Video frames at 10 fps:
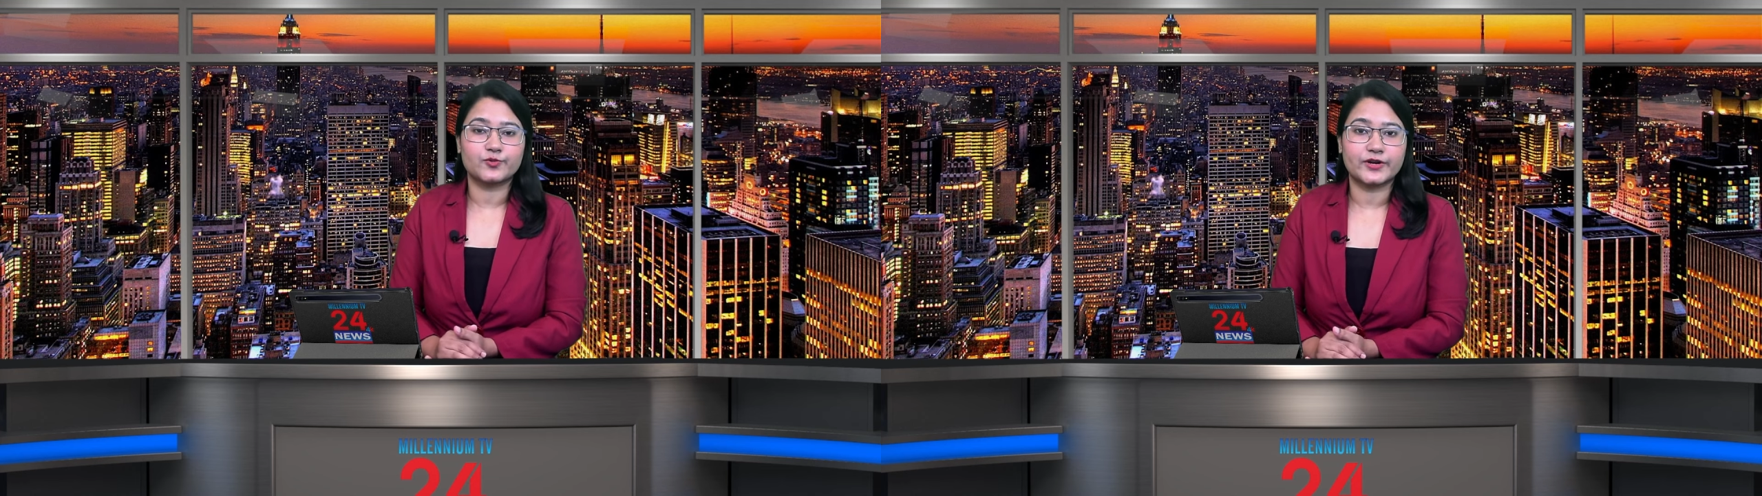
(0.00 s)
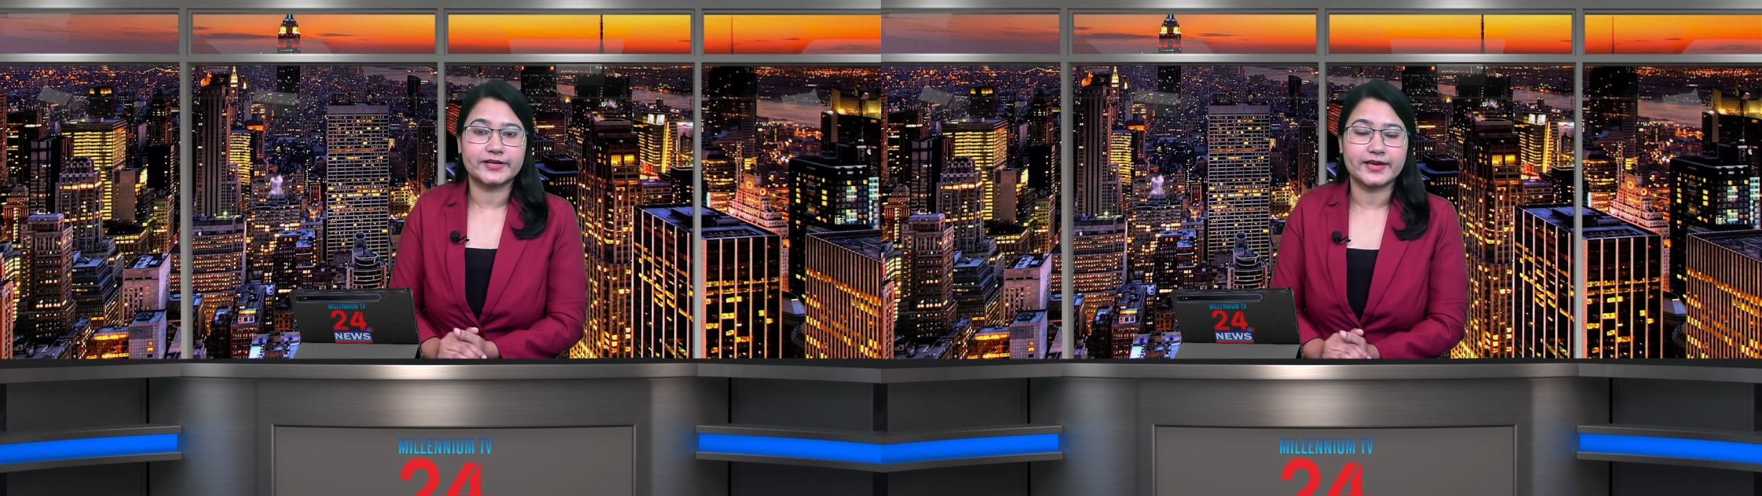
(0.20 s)

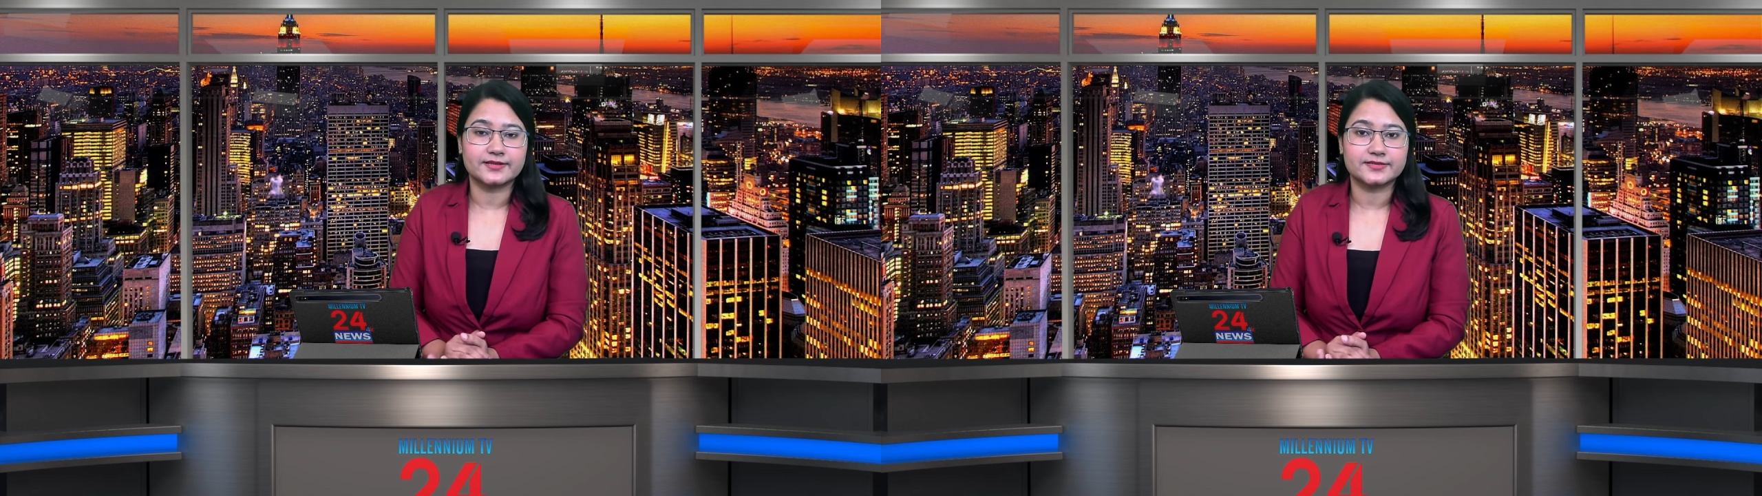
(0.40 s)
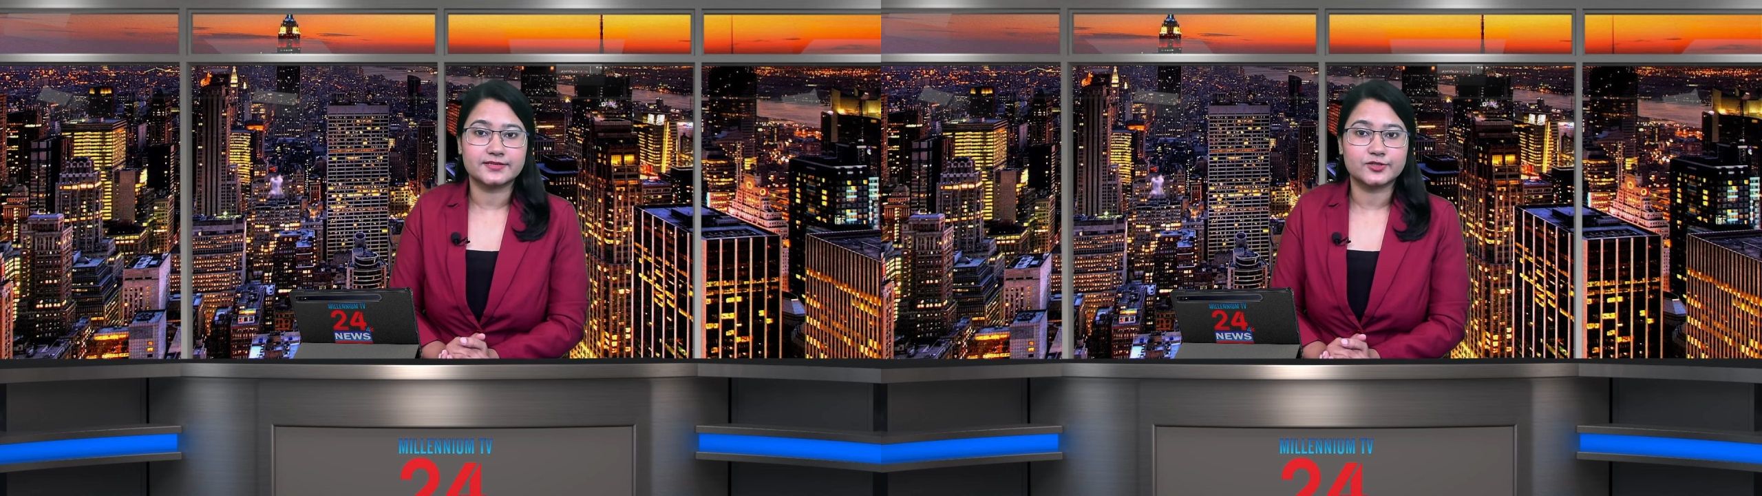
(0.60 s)
were
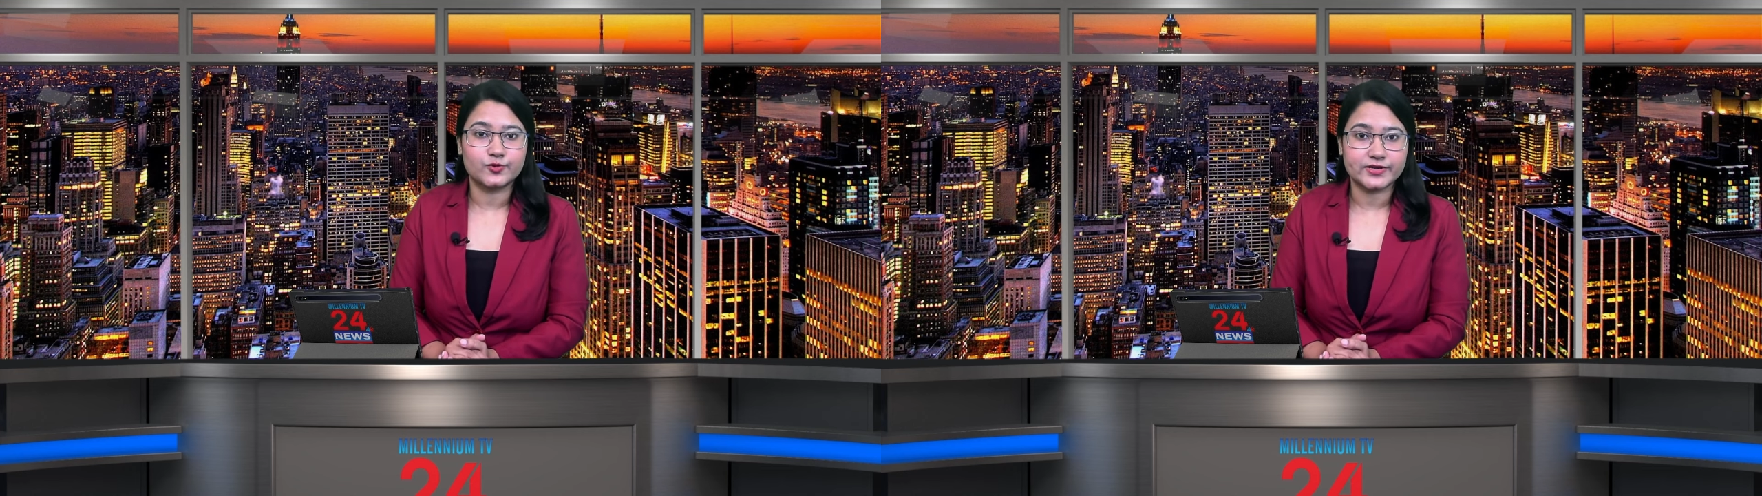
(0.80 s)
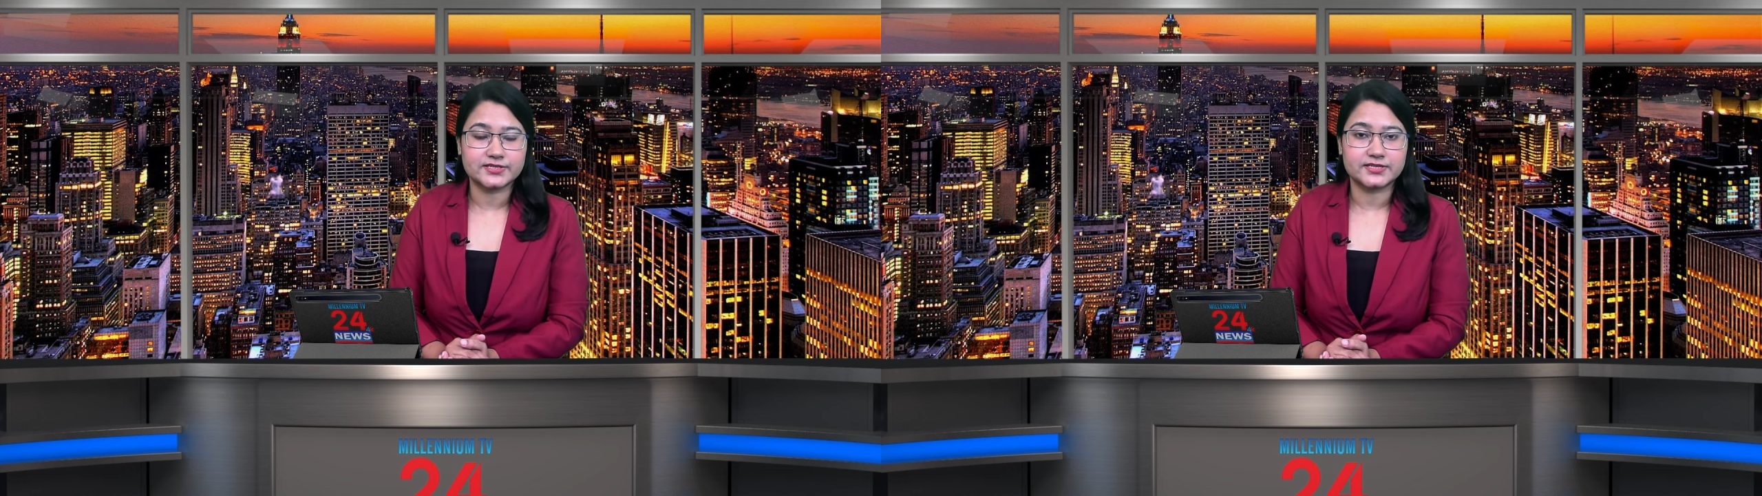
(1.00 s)
cancelled
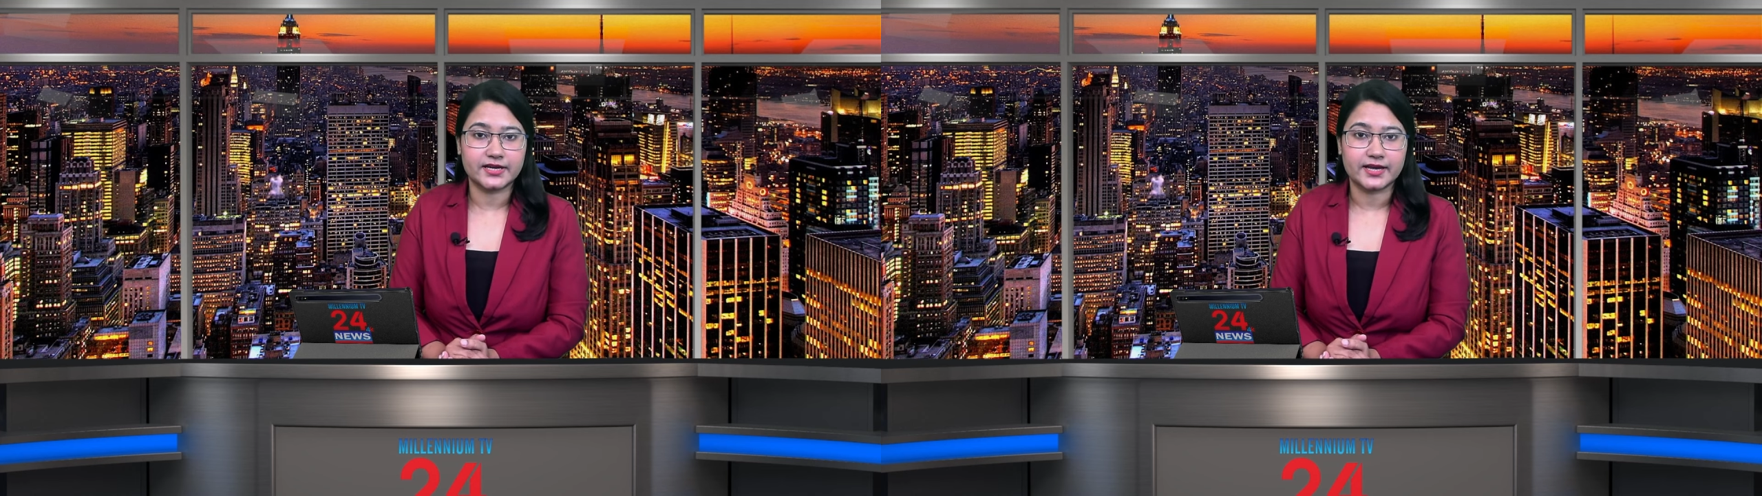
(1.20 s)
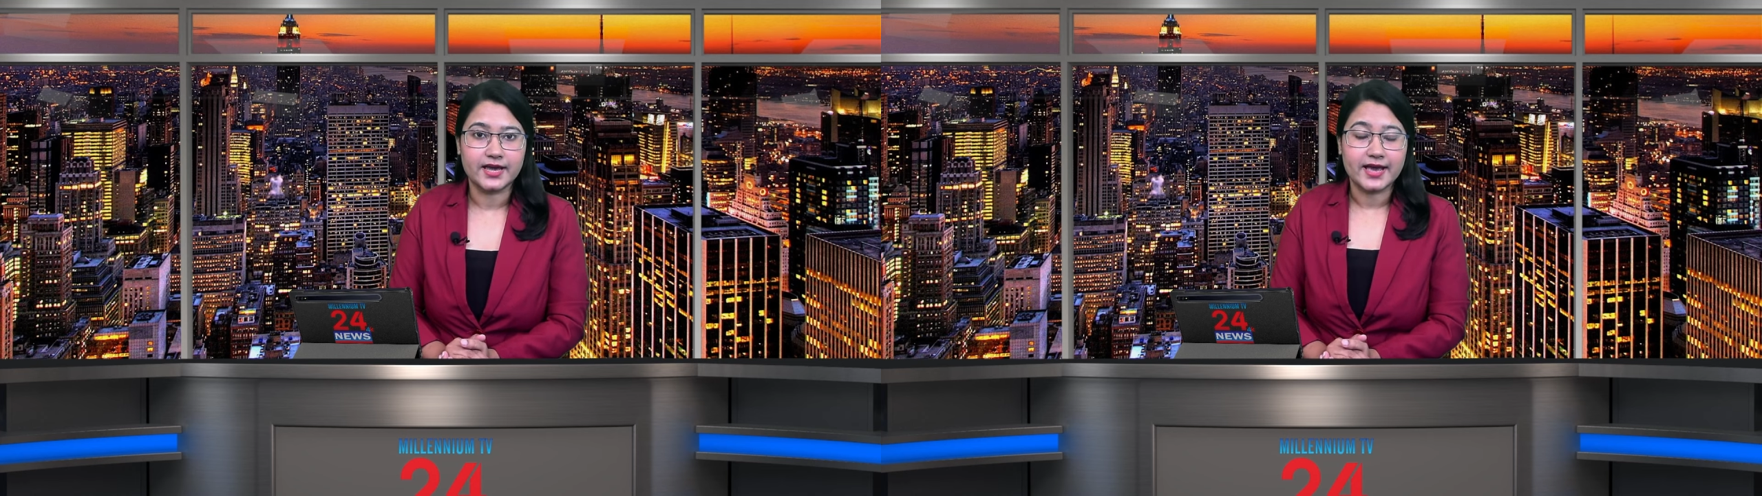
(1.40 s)

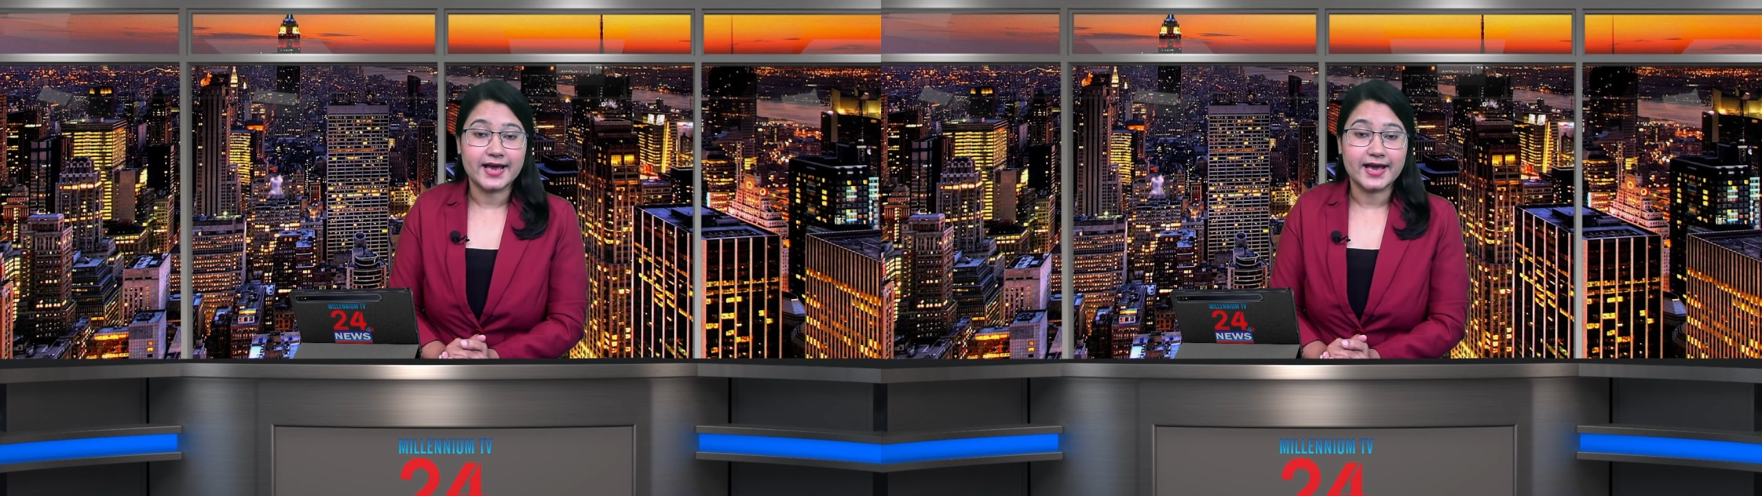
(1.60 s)
Tuesday